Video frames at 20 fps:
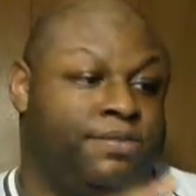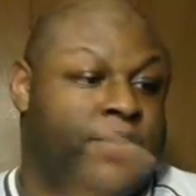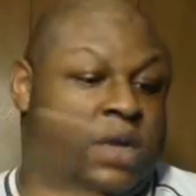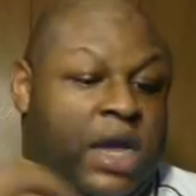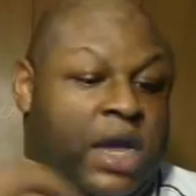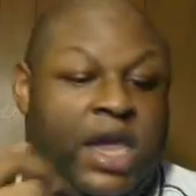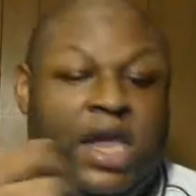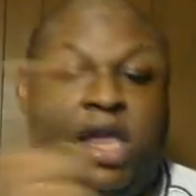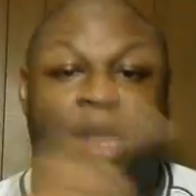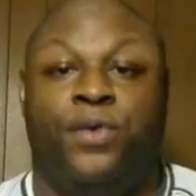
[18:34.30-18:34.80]

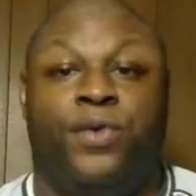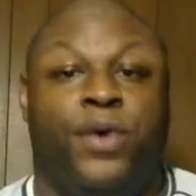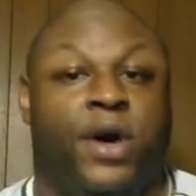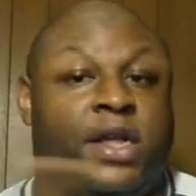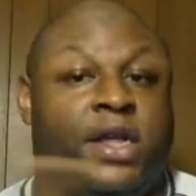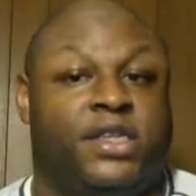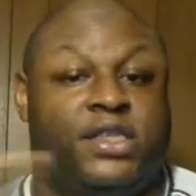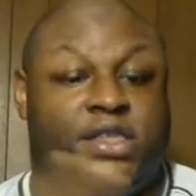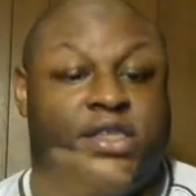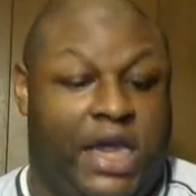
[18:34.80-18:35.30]

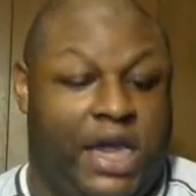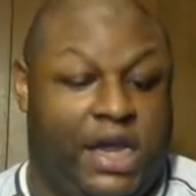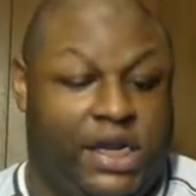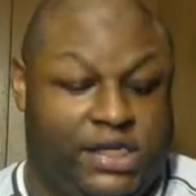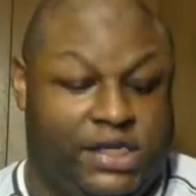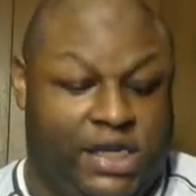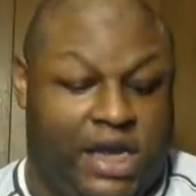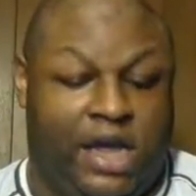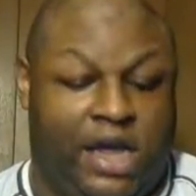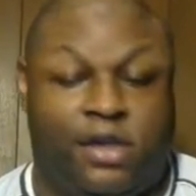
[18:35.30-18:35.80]
A1 steak
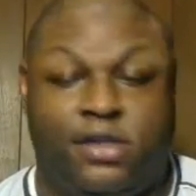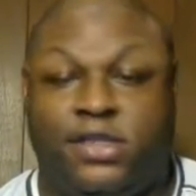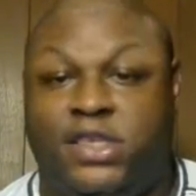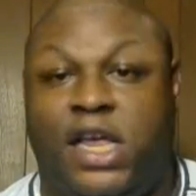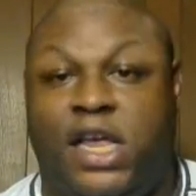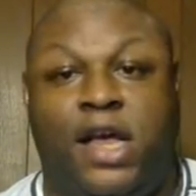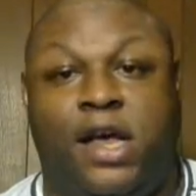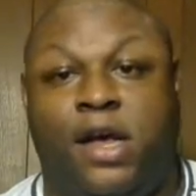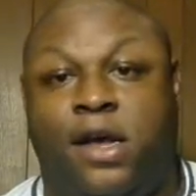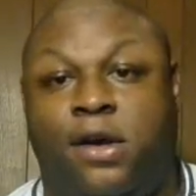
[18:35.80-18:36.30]
sauce
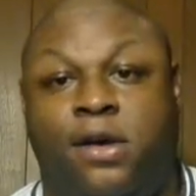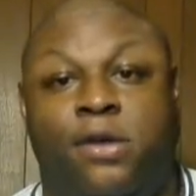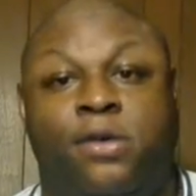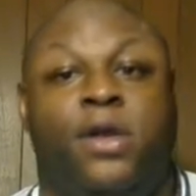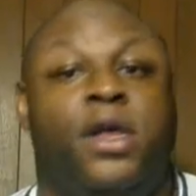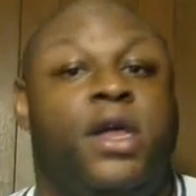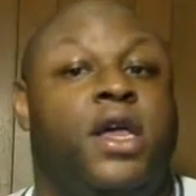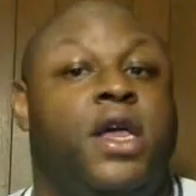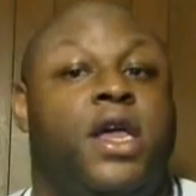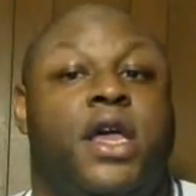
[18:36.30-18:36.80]
off.
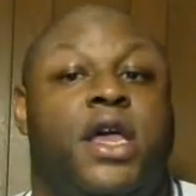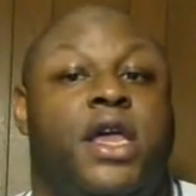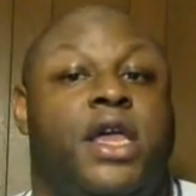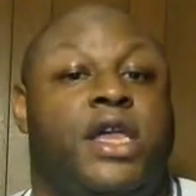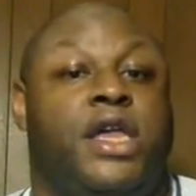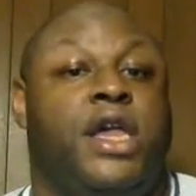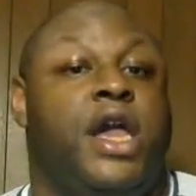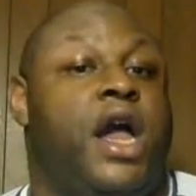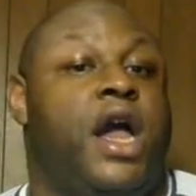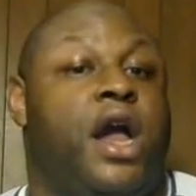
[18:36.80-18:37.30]

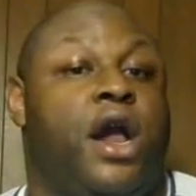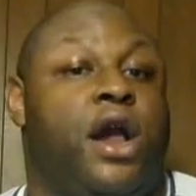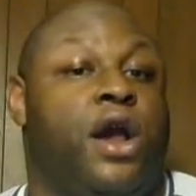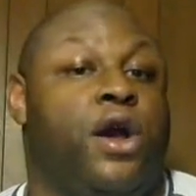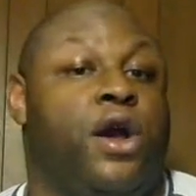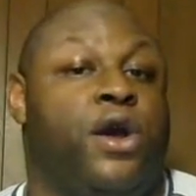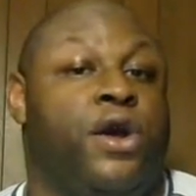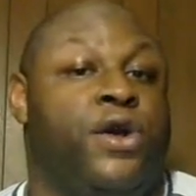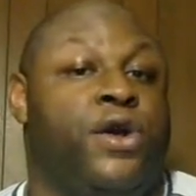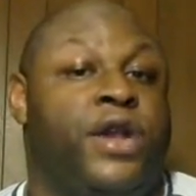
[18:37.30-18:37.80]
You
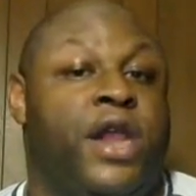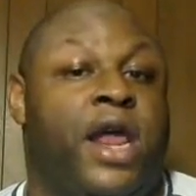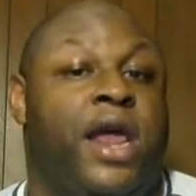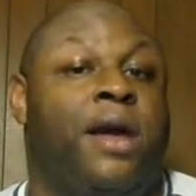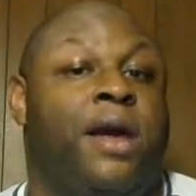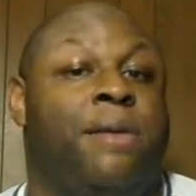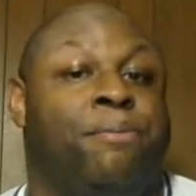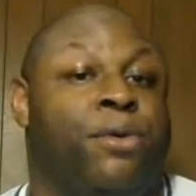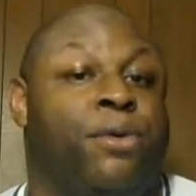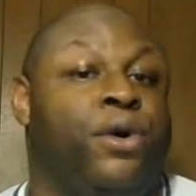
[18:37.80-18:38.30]
heard
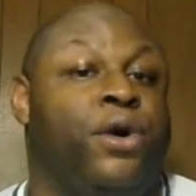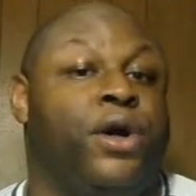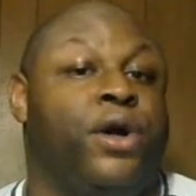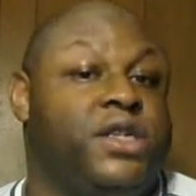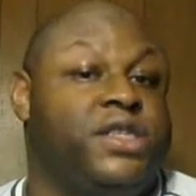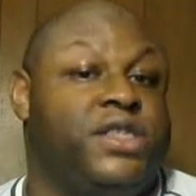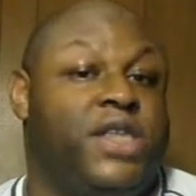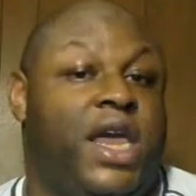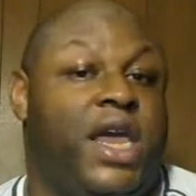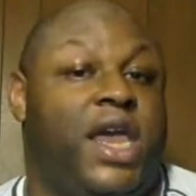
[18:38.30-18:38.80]
that Brooke
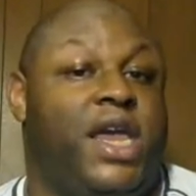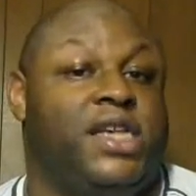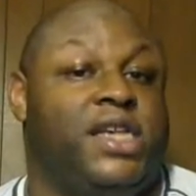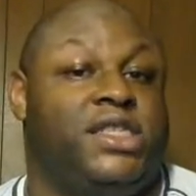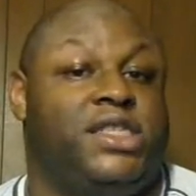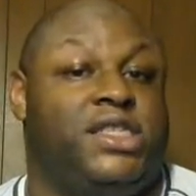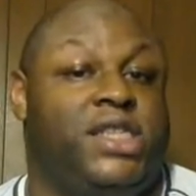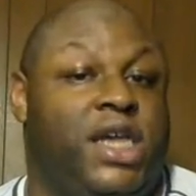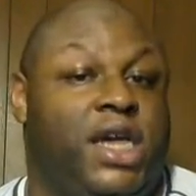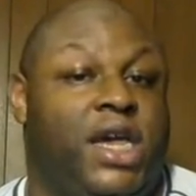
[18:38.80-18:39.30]
said
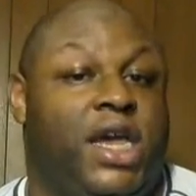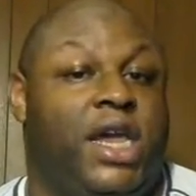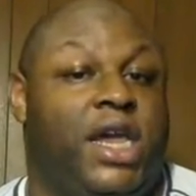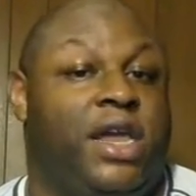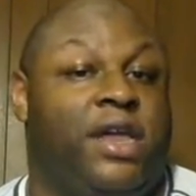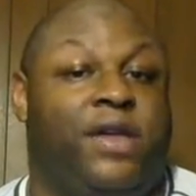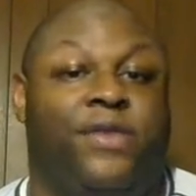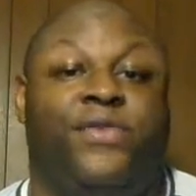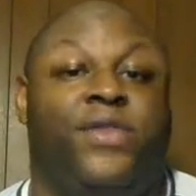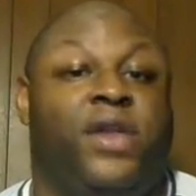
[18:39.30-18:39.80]

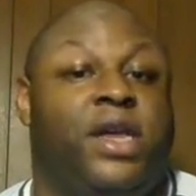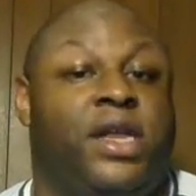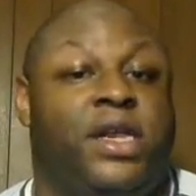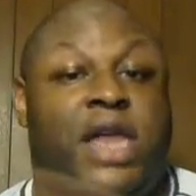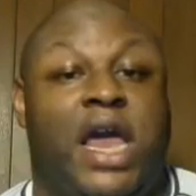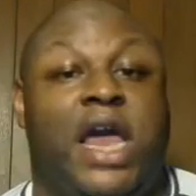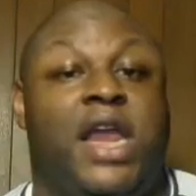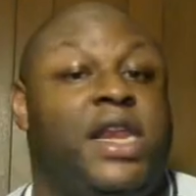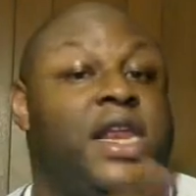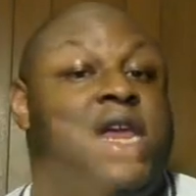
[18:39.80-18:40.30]
something
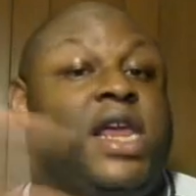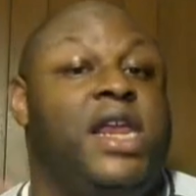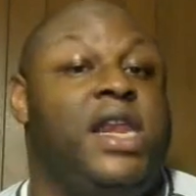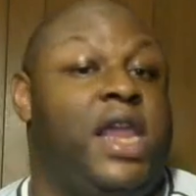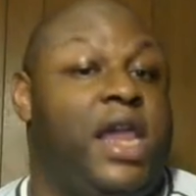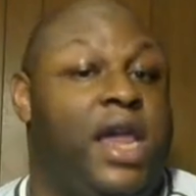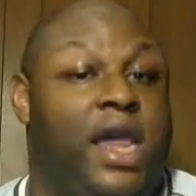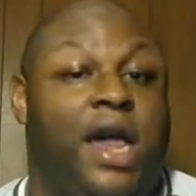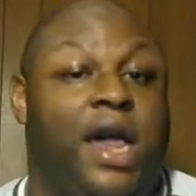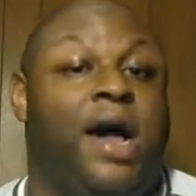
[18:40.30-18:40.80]
that didn't
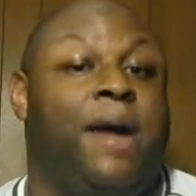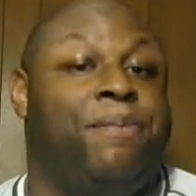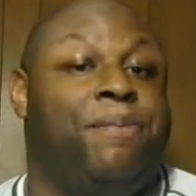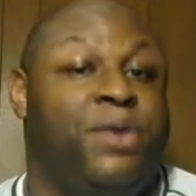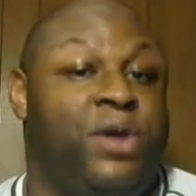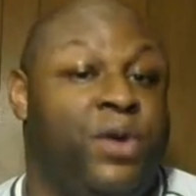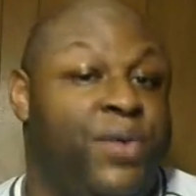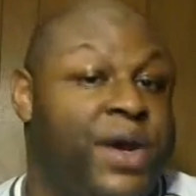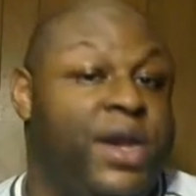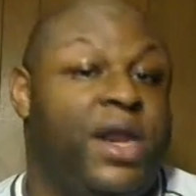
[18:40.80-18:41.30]
help
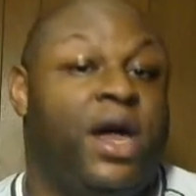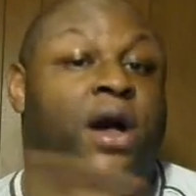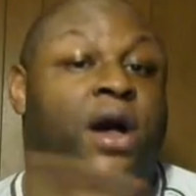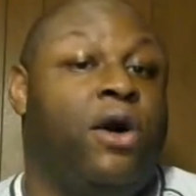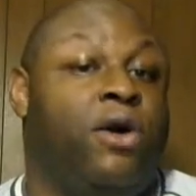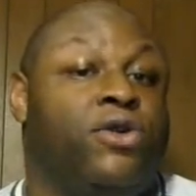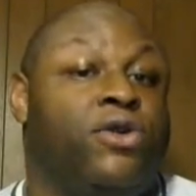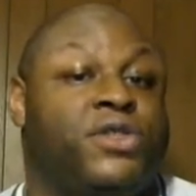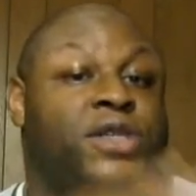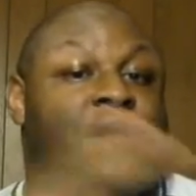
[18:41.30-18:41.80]
you with the
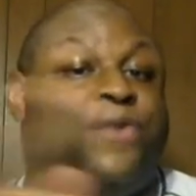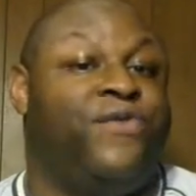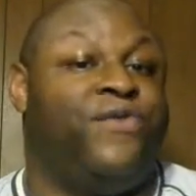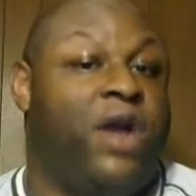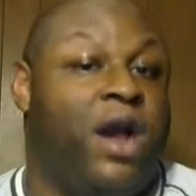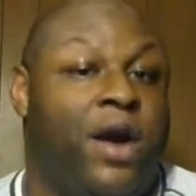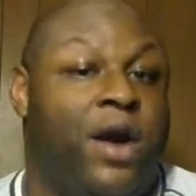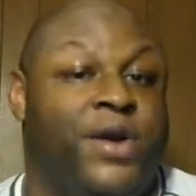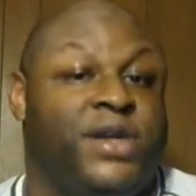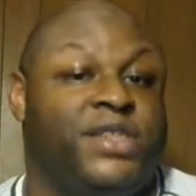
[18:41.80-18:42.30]
whole
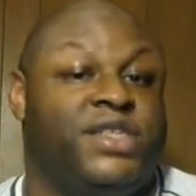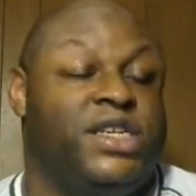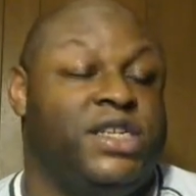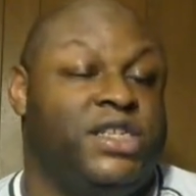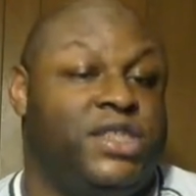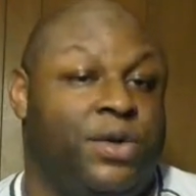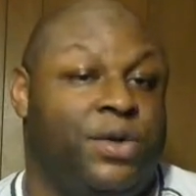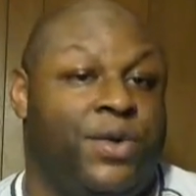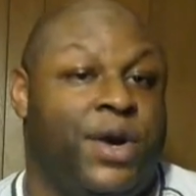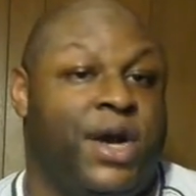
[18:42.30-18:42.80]
safari
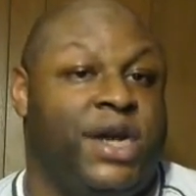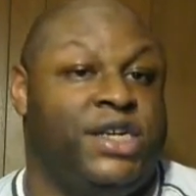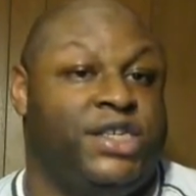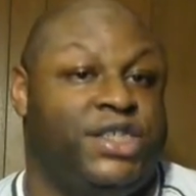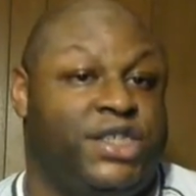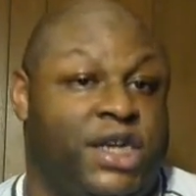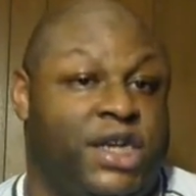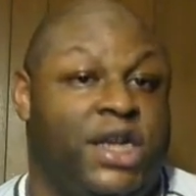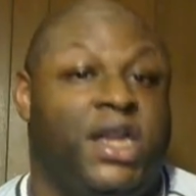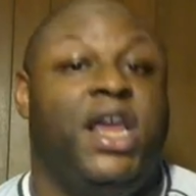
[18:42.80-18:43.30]

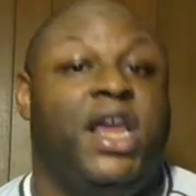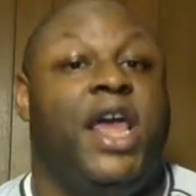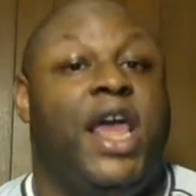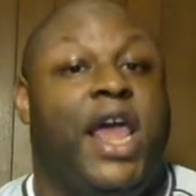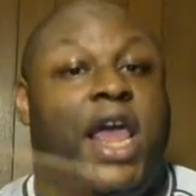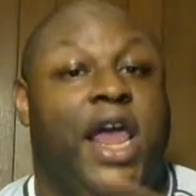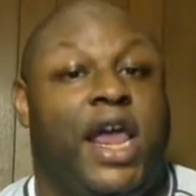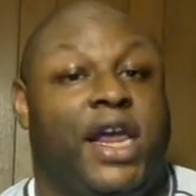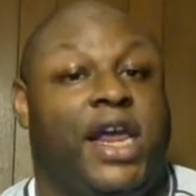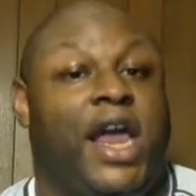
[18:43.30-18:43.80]
situation
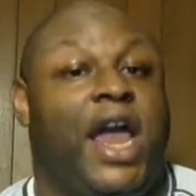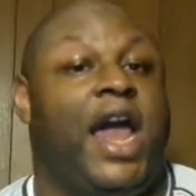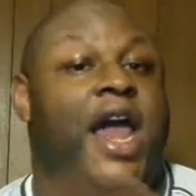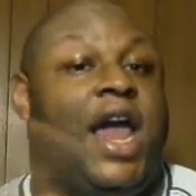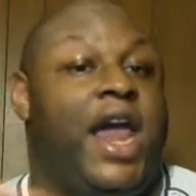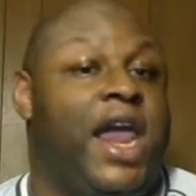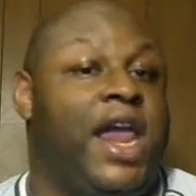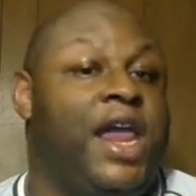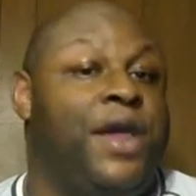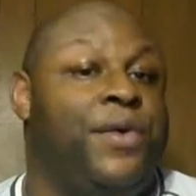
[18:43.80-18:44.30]
and got
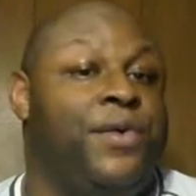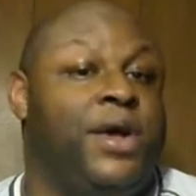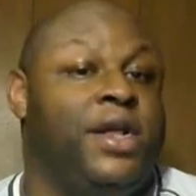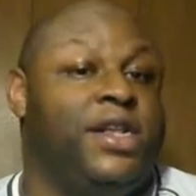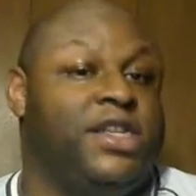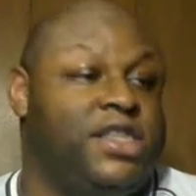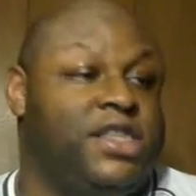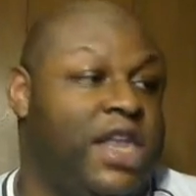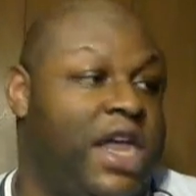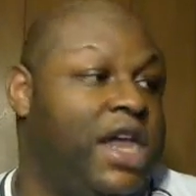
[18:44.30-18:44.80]
A1
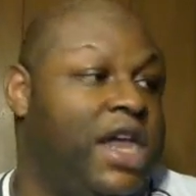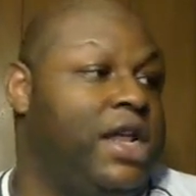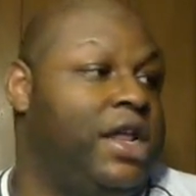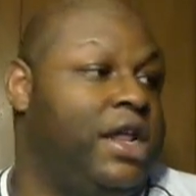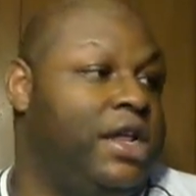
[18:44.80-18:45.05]
steak